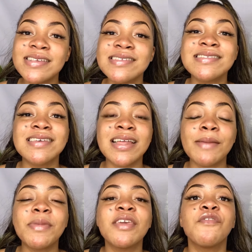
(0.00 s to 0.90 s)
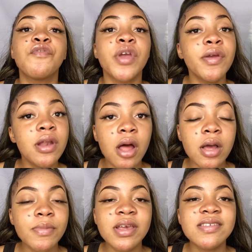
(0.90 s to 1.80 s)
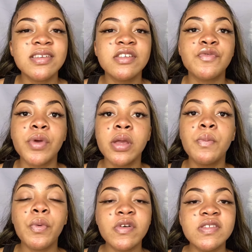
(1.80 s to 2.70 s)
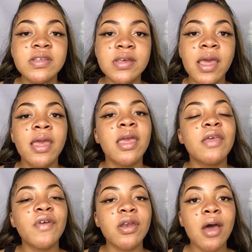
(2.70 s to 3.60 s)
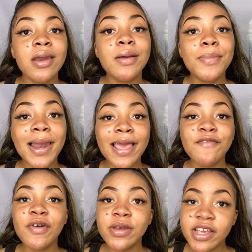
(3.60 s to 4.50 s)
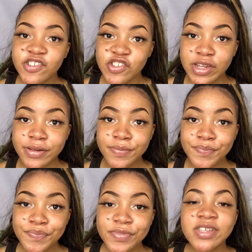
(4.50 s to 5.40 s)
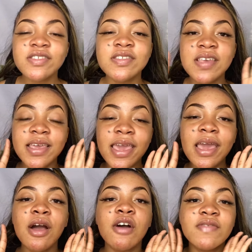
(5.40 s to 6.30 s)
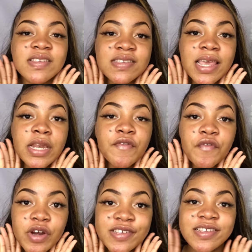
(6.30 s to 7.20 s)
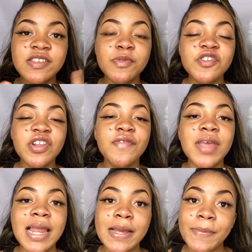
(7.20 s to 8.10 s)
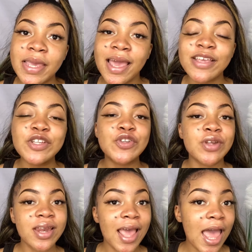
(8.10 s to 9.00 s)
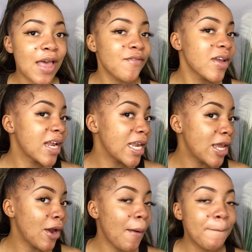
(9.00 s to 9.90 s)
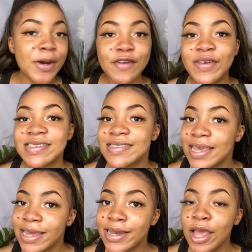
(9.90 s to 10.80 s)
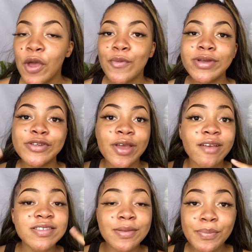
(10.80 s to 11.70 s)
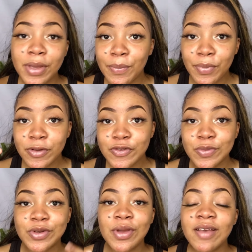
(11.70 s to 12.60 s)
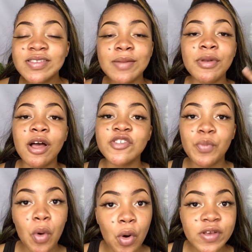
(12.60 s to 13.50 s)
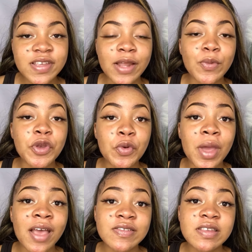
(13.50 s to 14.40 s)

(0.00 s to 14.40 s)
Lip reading: is gonna be very long because it is very important, if you're not applying foundation, to take care of the skin first, especially if you're like me and you do not have clear perfect skin. We do have some pimples, we do have some large pores, and we do have some